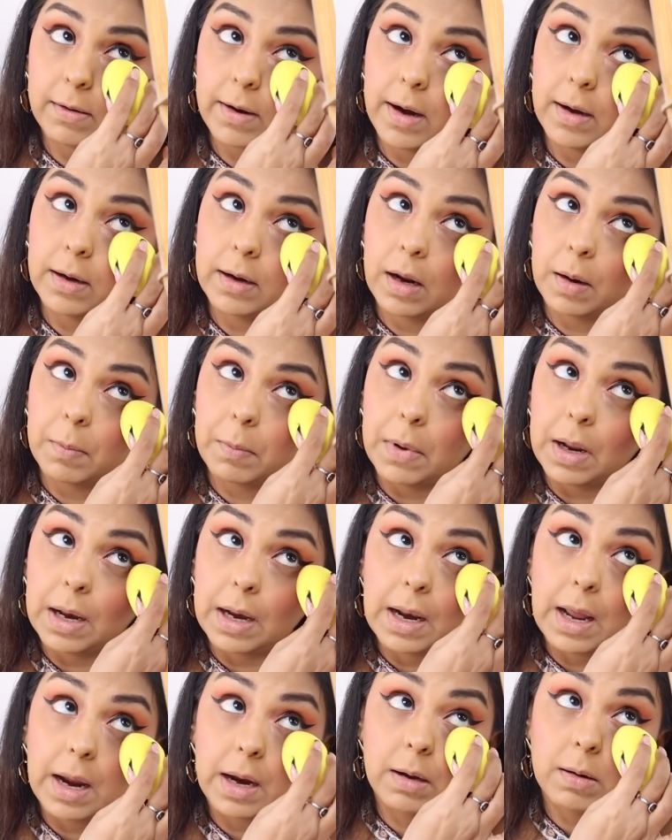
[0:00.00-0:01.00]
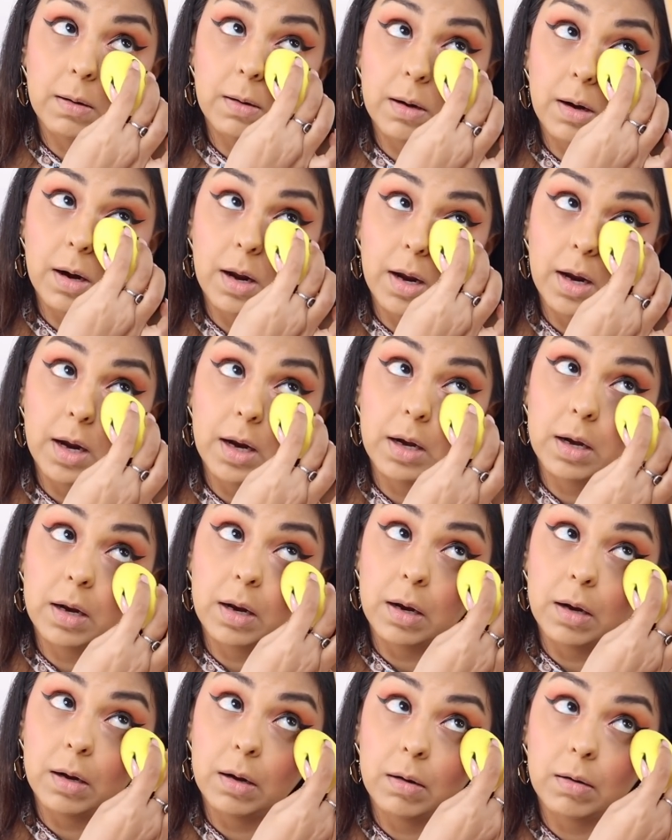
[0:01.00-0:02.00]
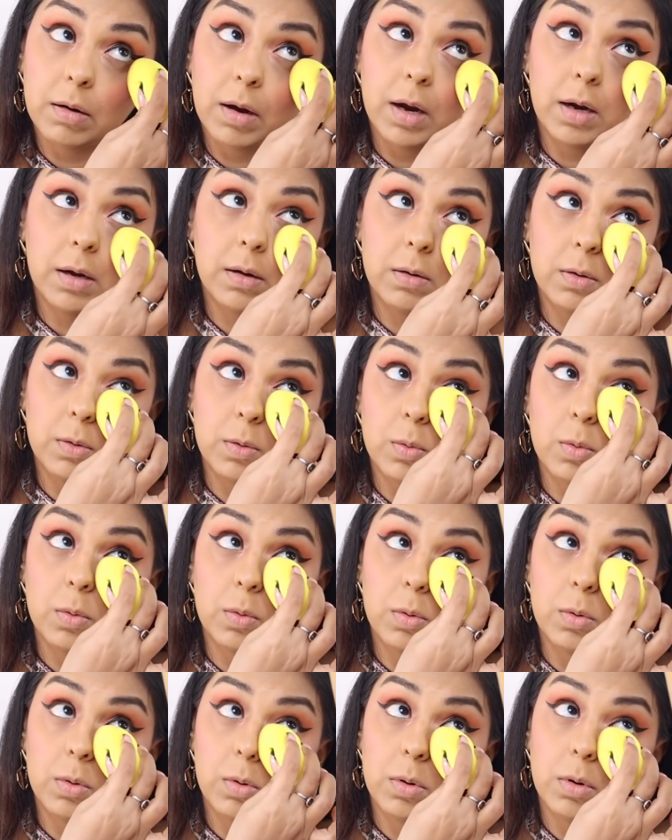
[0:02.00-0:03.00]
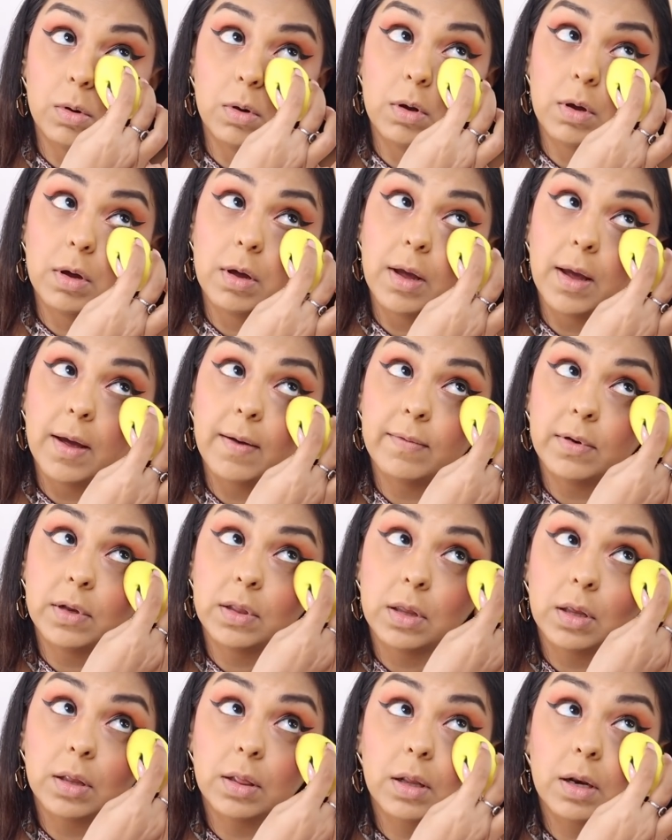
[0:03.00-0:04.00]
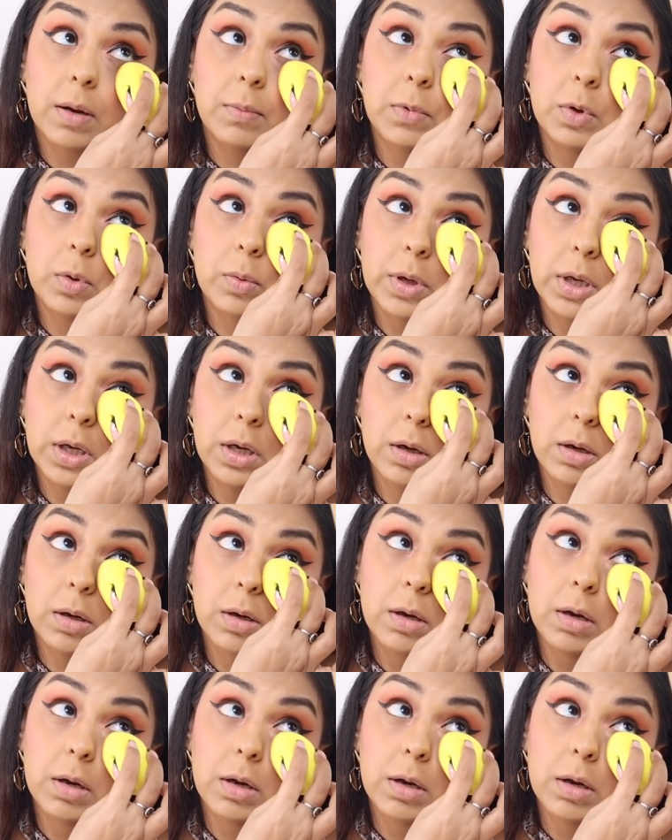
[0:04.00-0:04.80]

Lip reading: trying to get my liner right and trying to do everything that I'm doing.